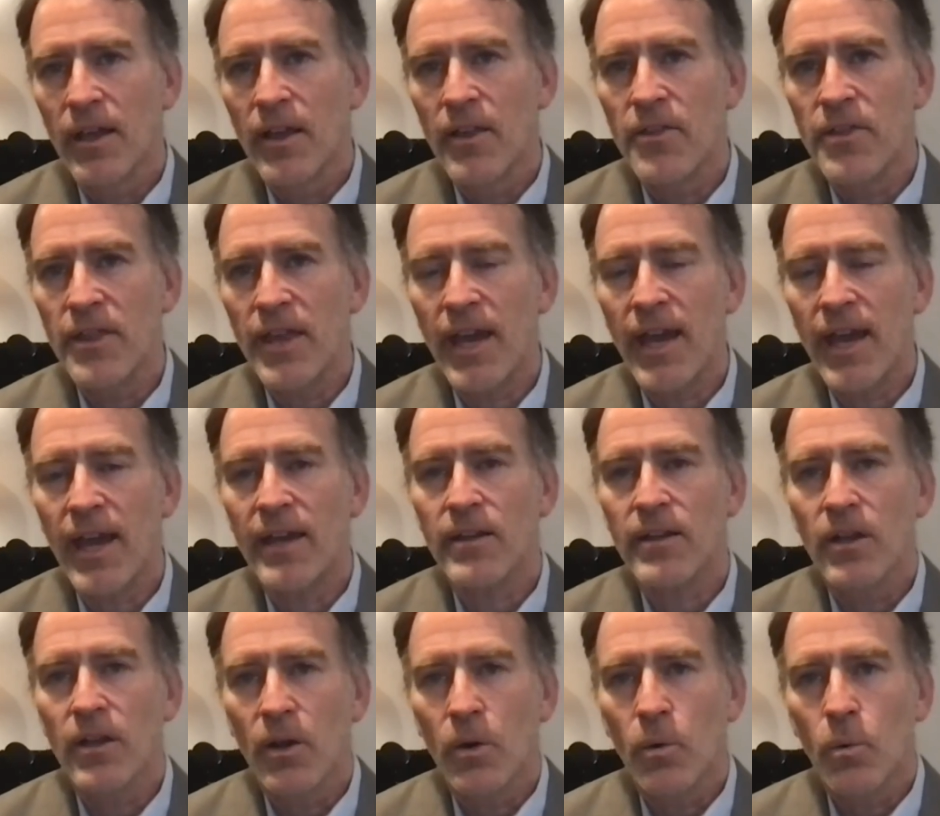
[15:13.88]

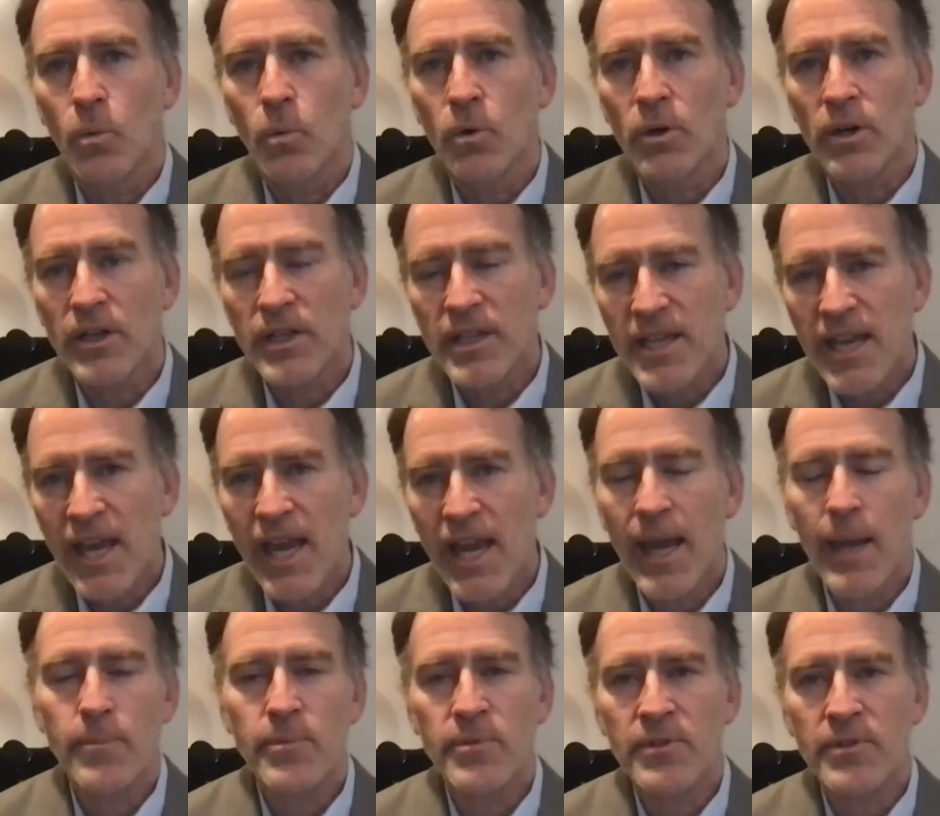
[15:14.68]
that were
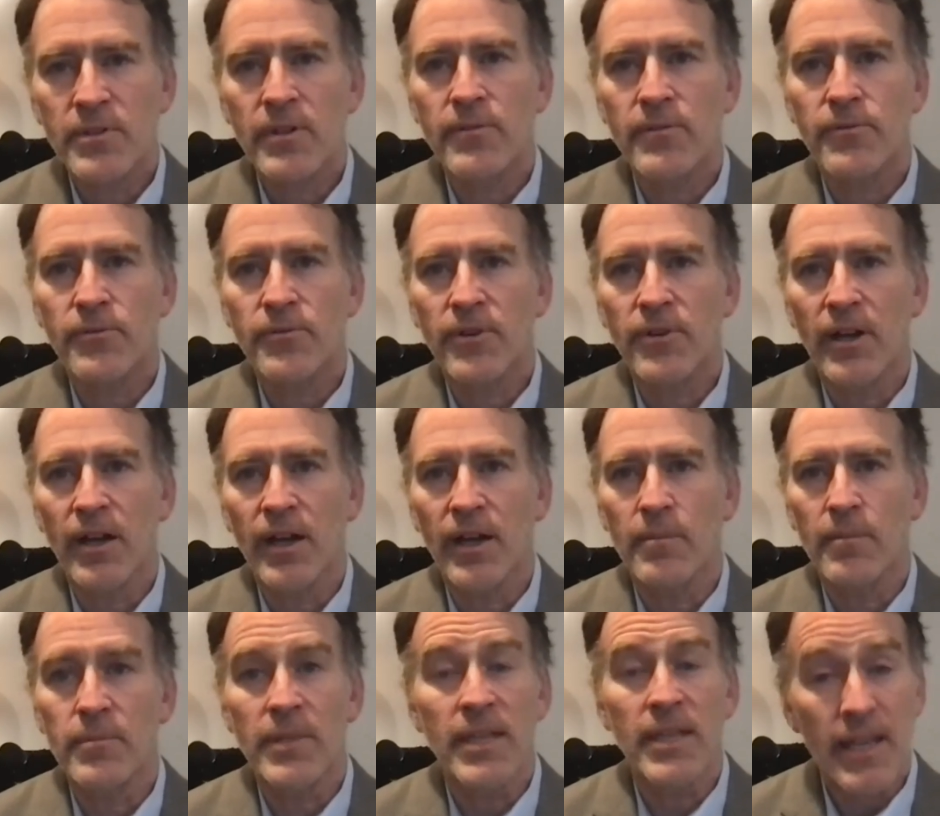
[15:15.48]
captured
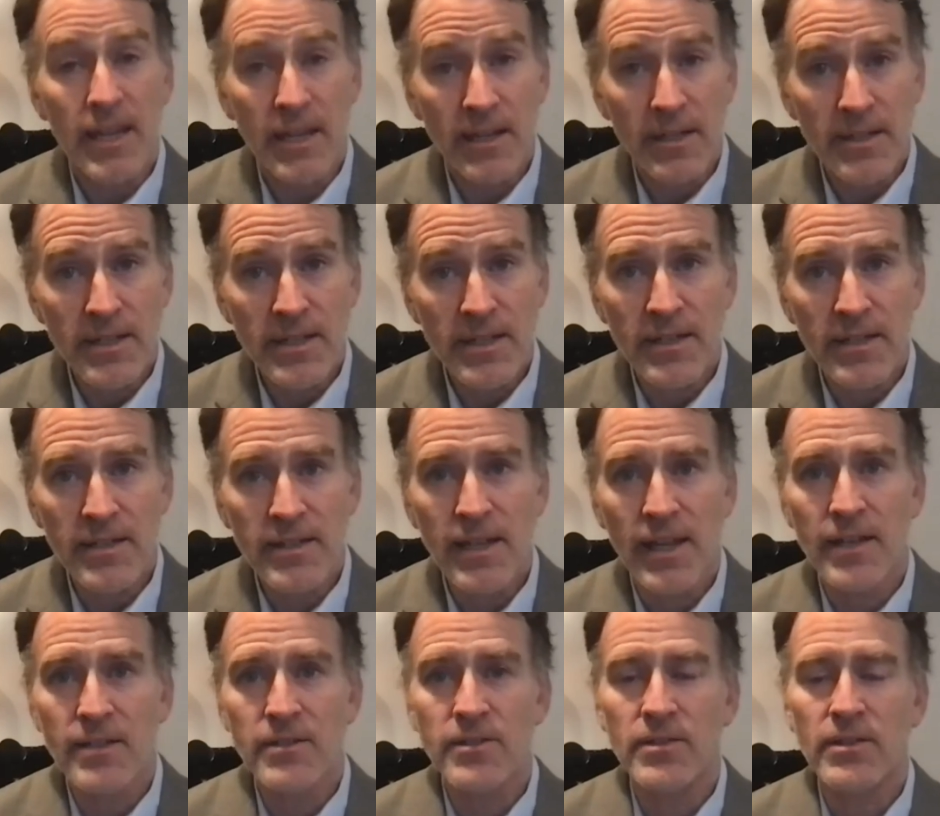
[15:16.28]
from Indian
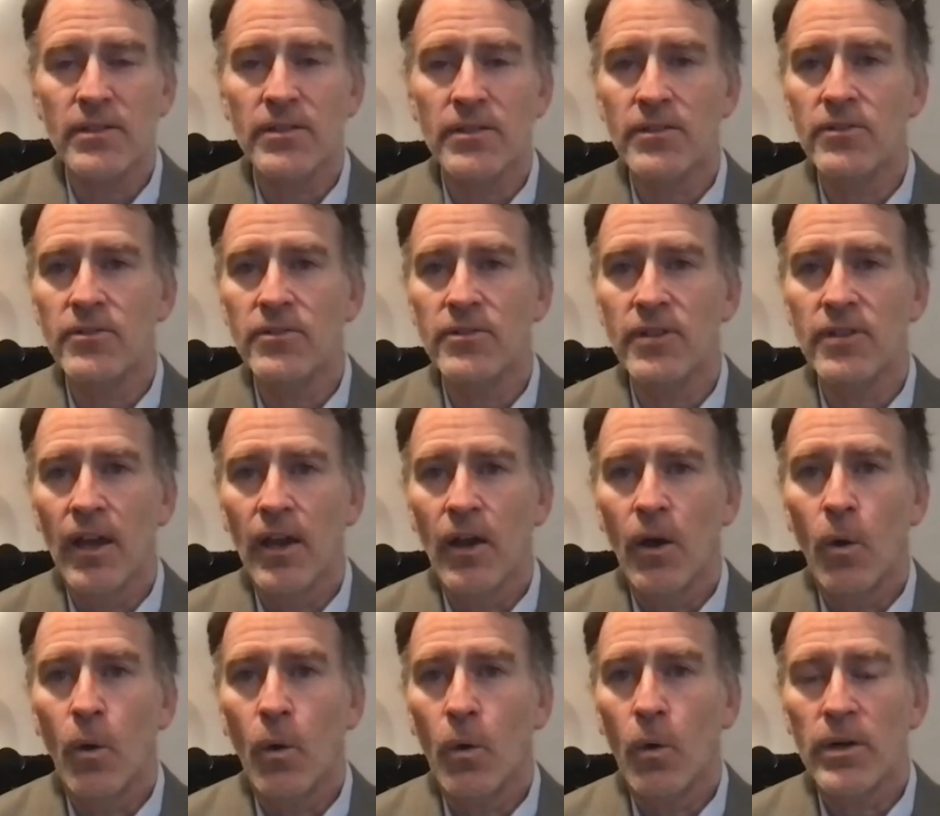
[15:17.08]
nations
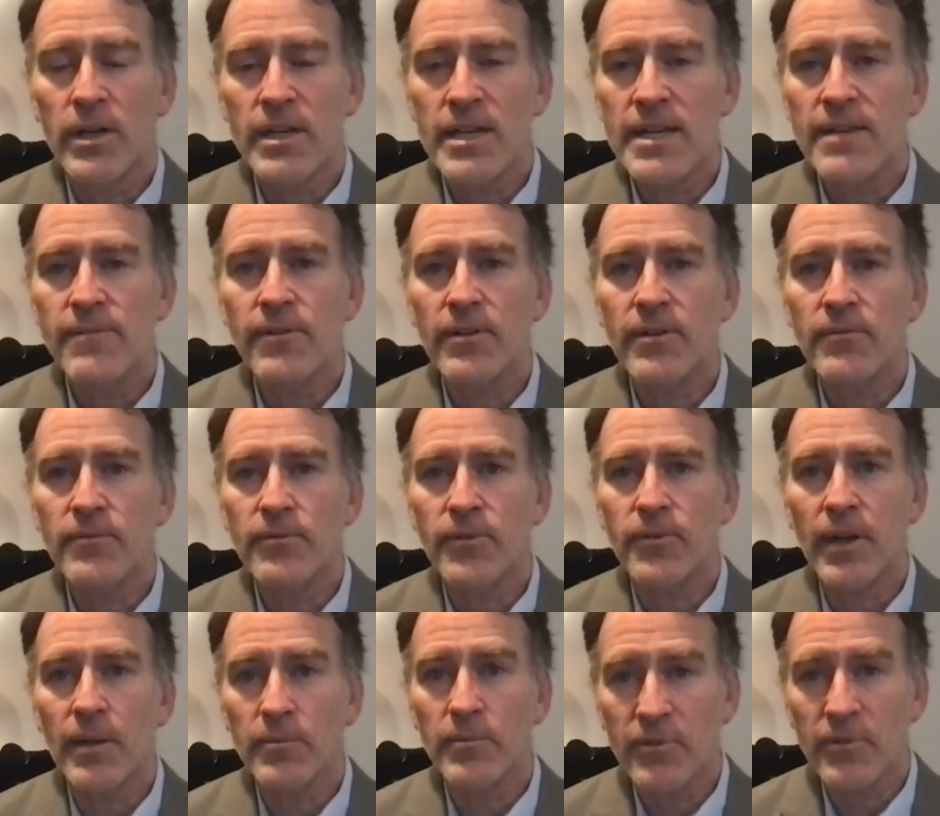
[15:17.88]
or even
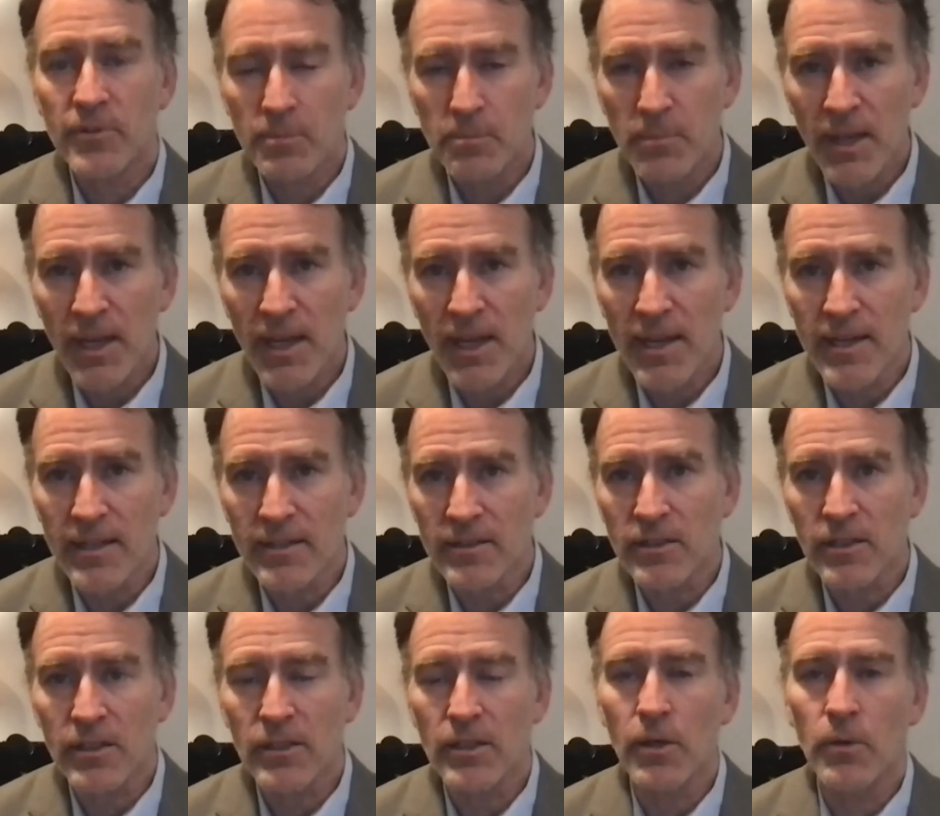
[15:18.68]
from Spain,
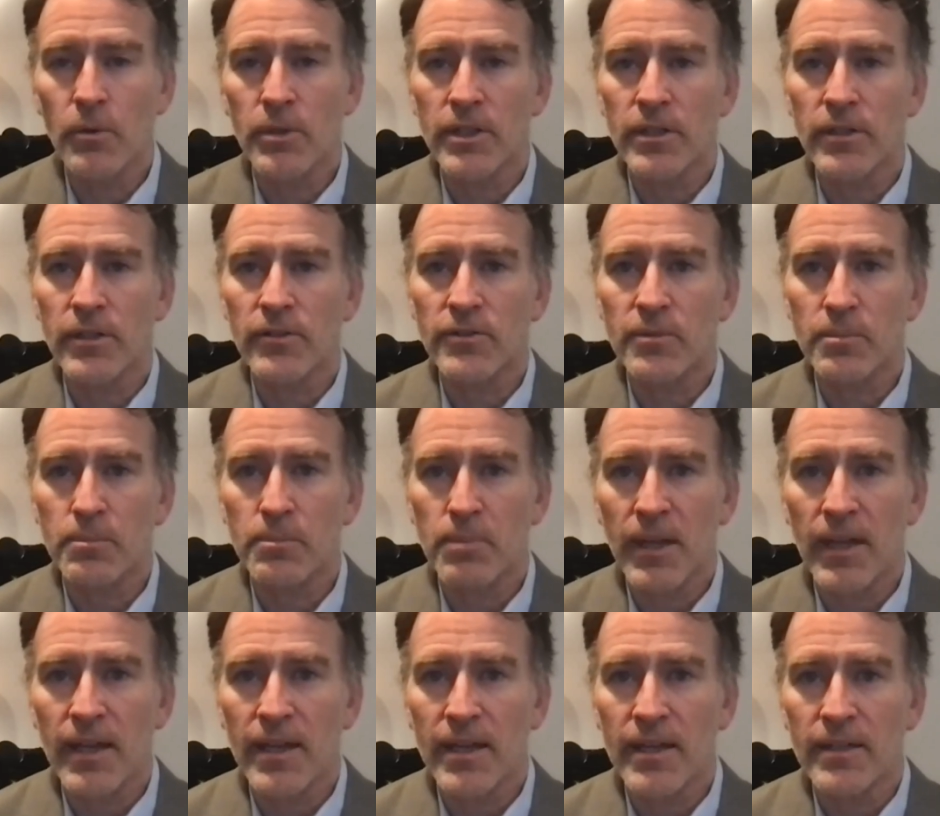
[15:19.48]
colonial
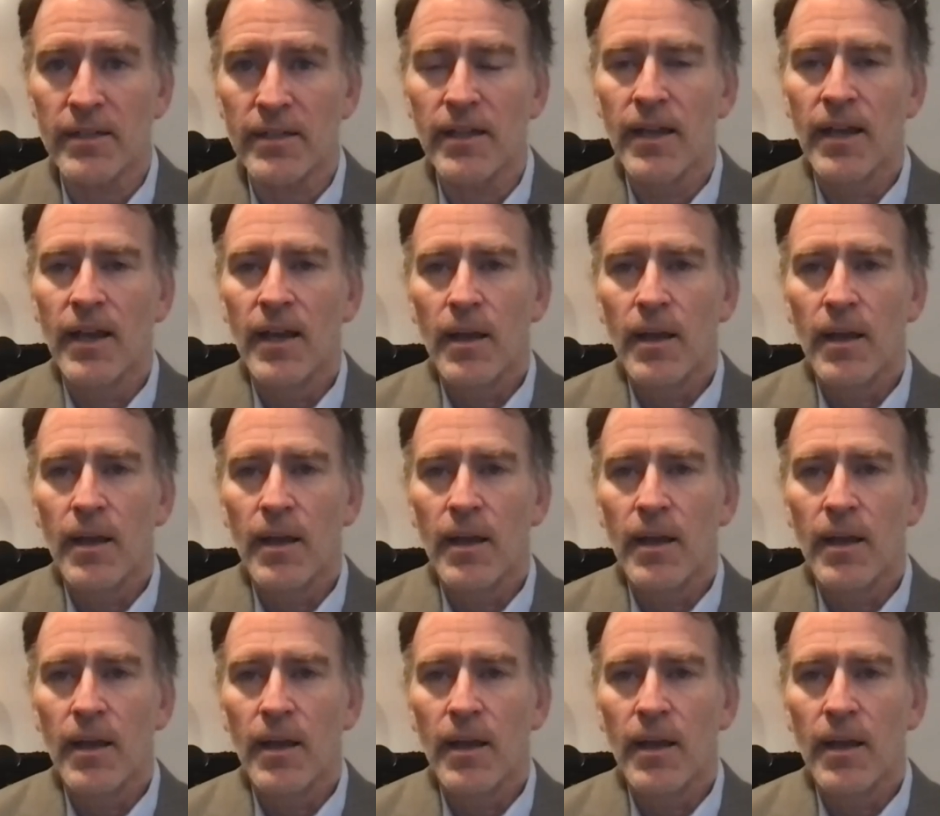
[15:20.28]
Spain,